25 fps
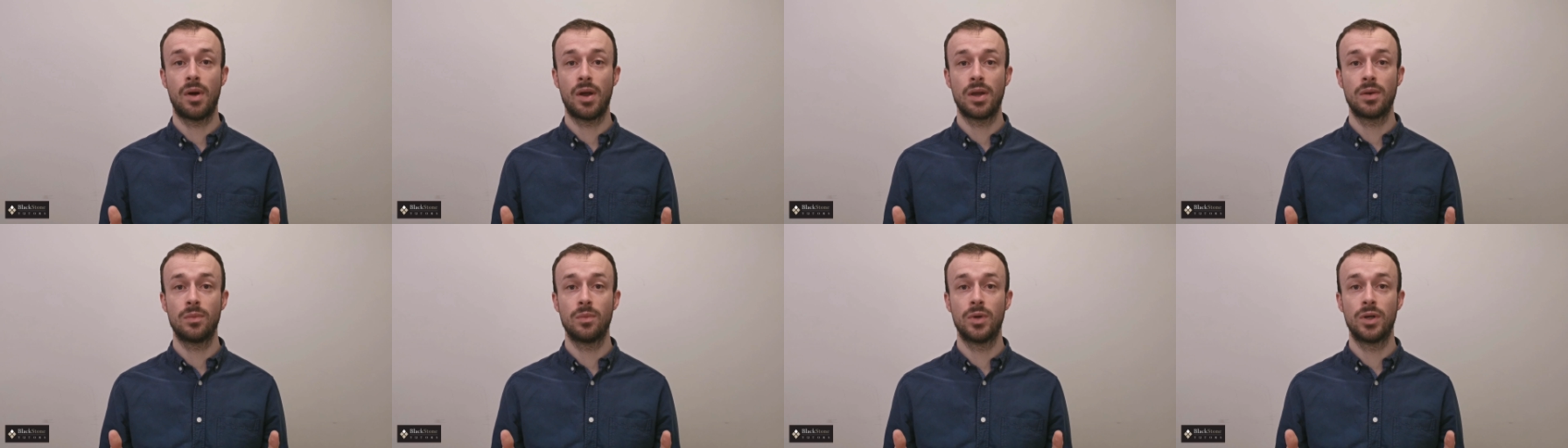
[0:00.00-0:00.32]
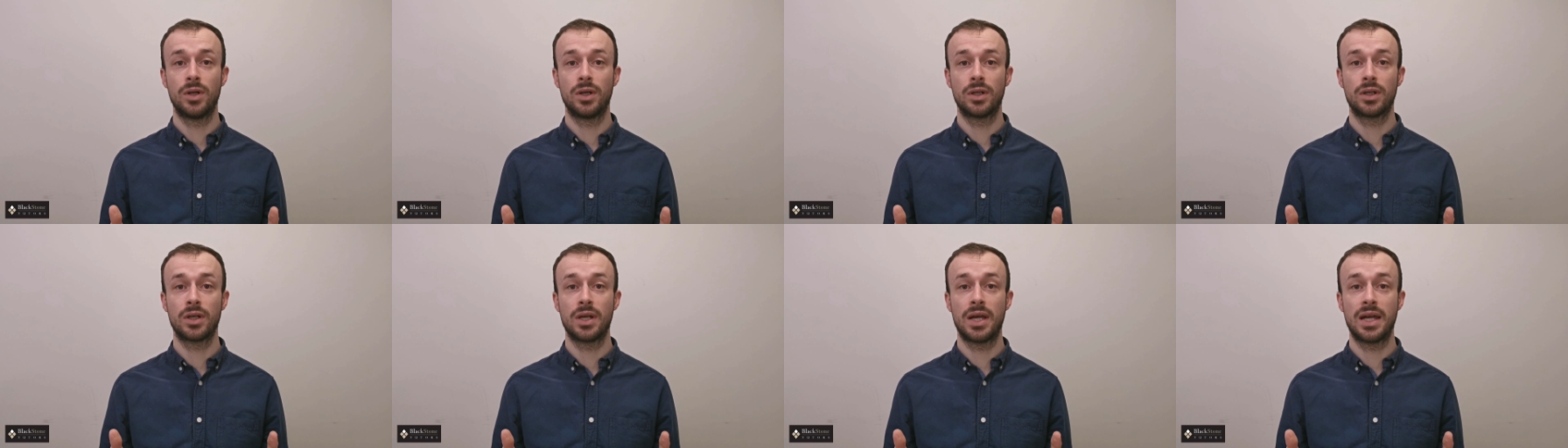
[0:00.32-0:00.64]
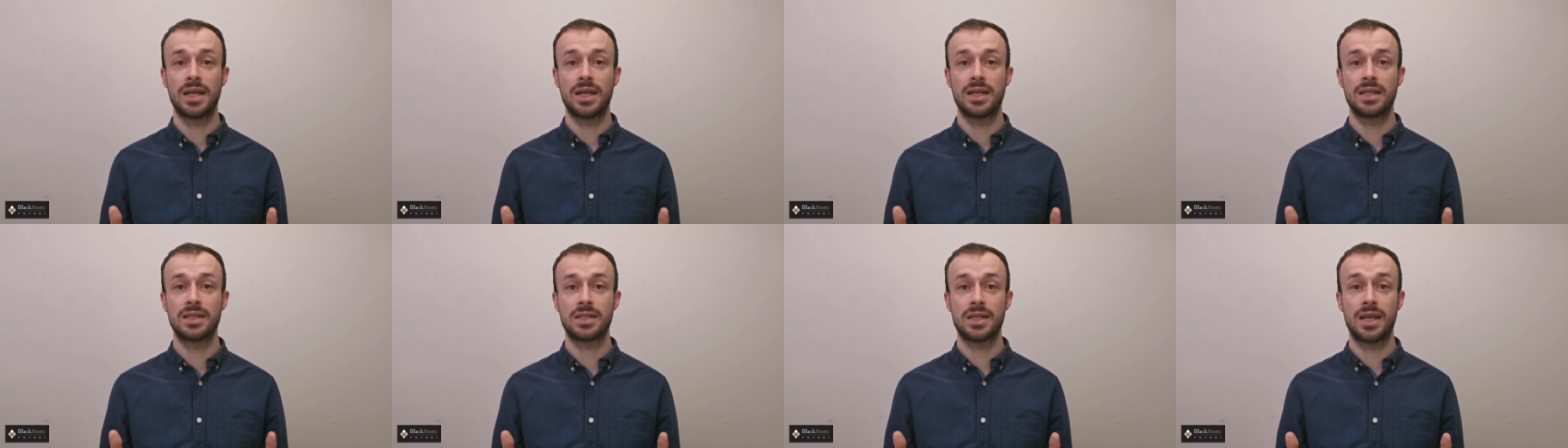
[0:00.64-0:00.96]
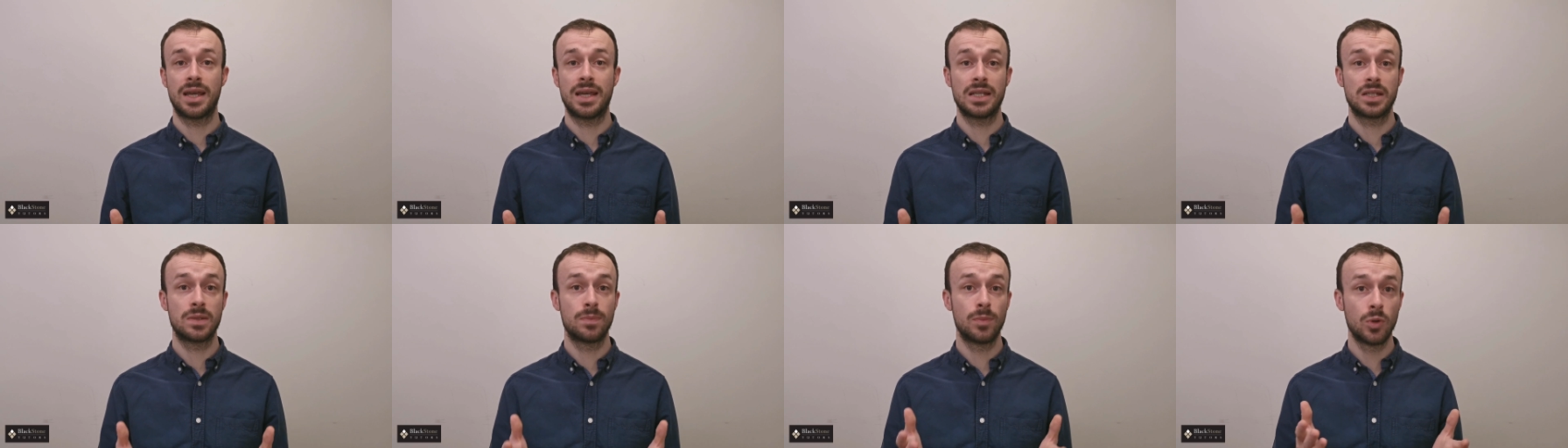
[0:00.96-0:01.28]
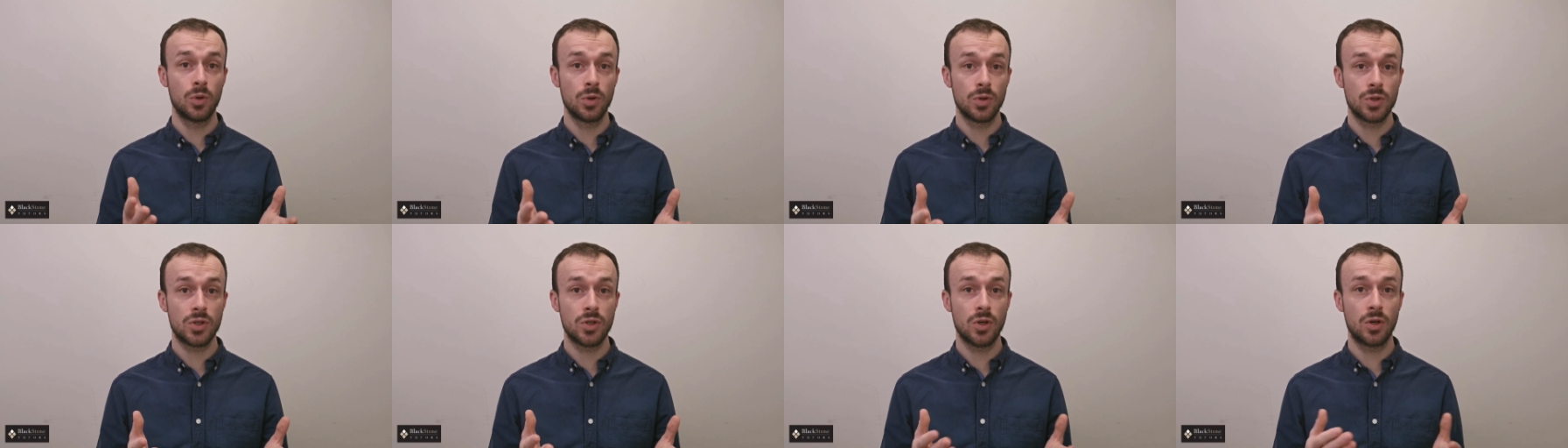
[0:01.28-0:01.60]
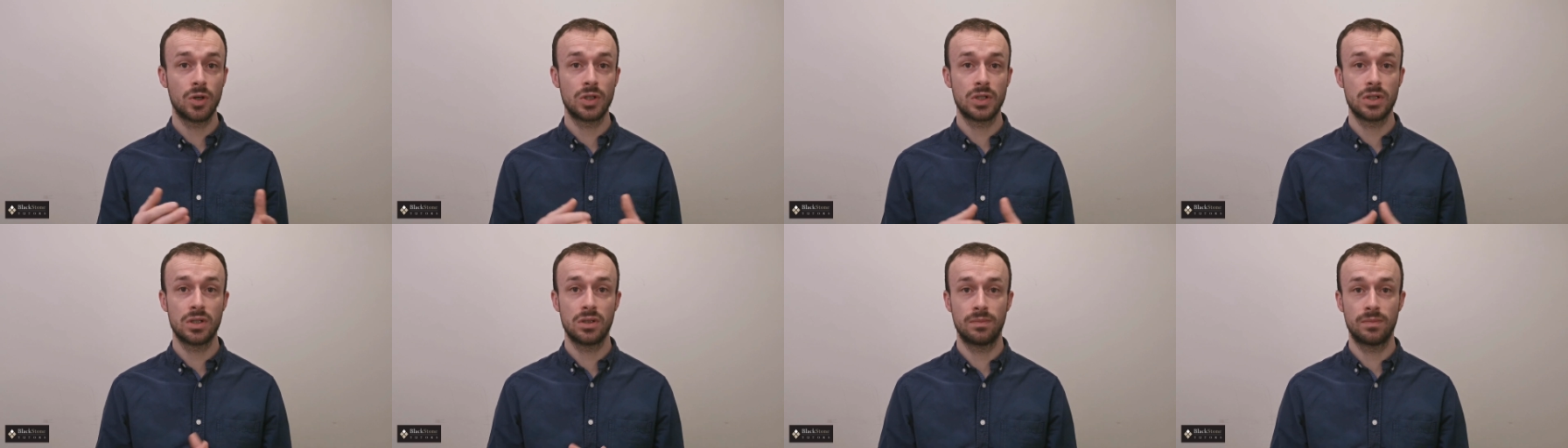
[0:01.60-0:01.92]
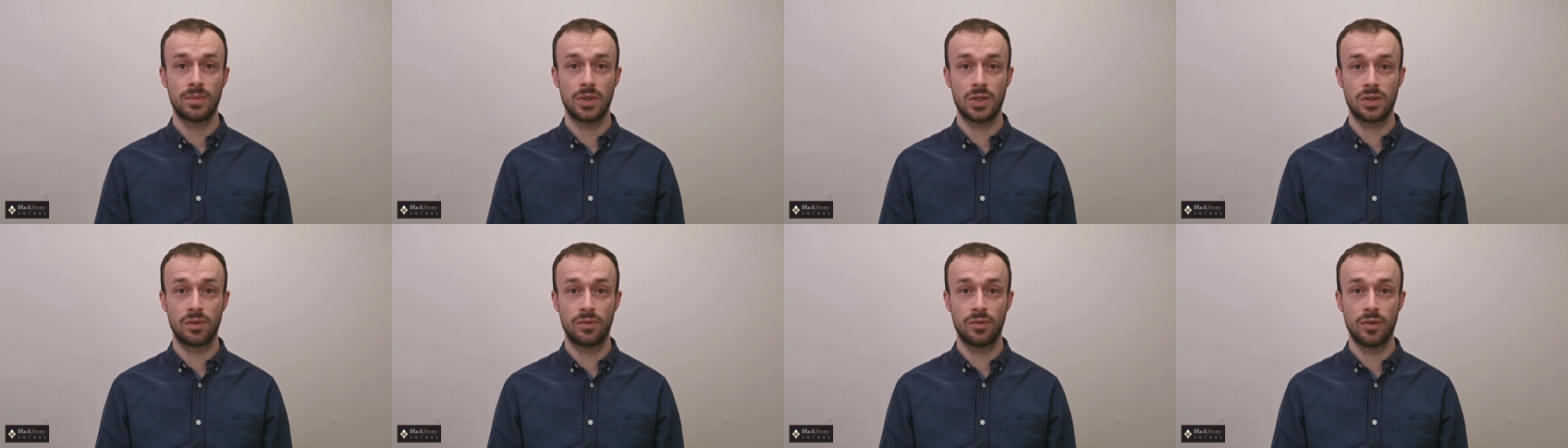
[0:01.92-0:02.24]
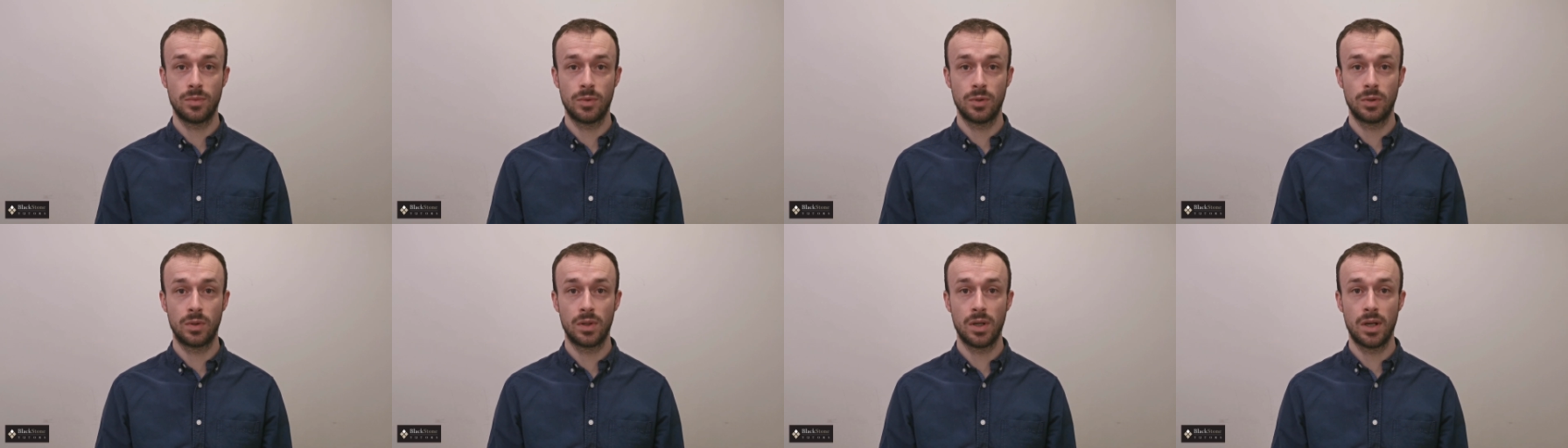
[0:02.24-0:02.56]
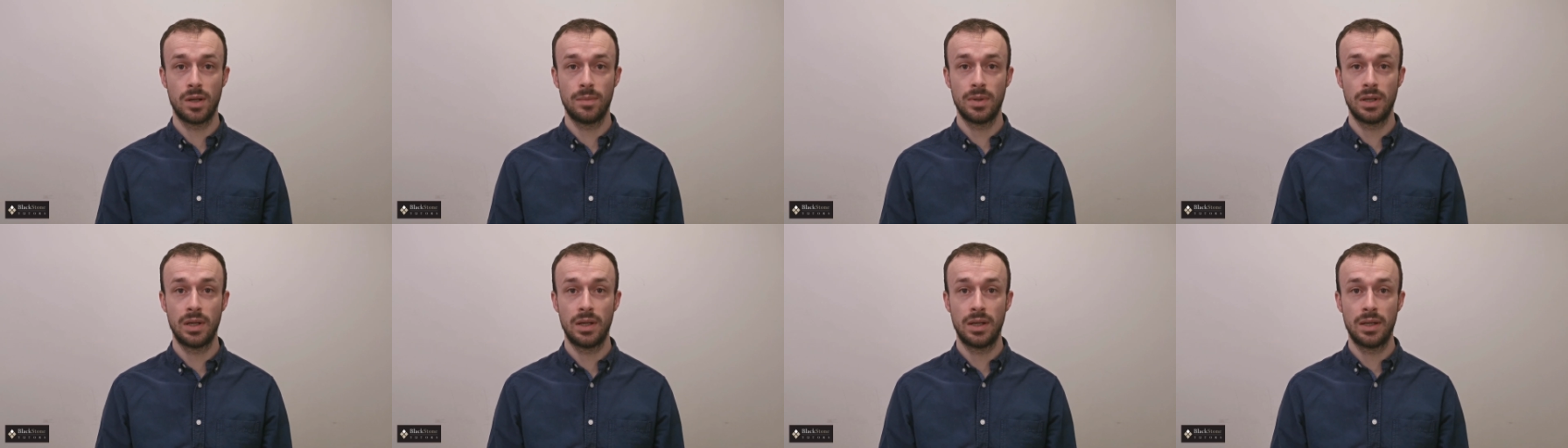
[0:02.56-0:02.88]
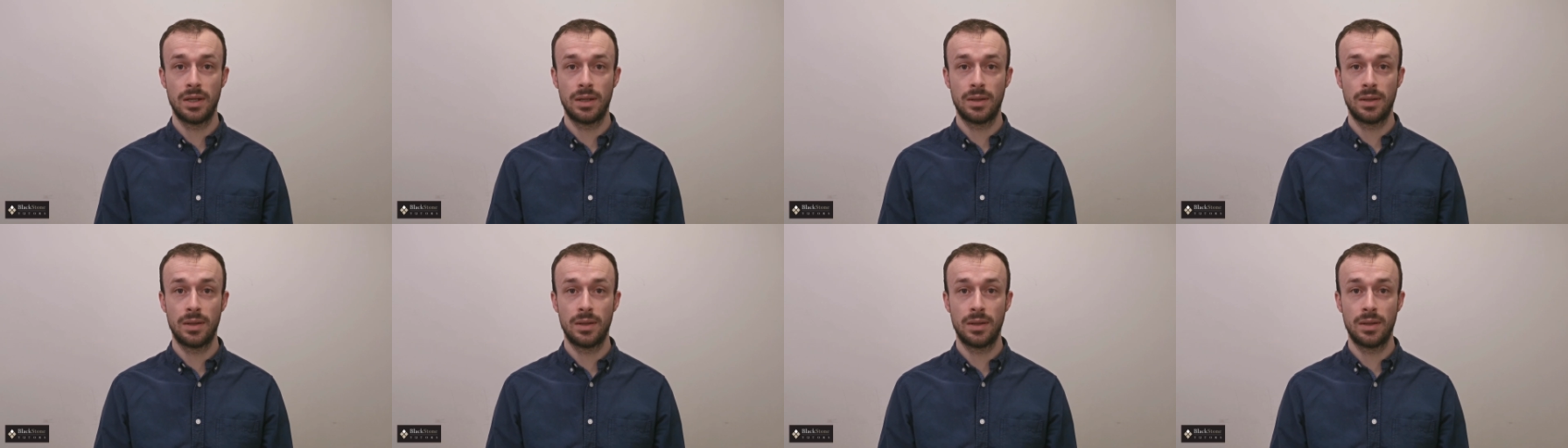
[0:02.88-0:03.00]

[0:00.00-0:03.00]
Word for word: might work as a sports doctor at a football club,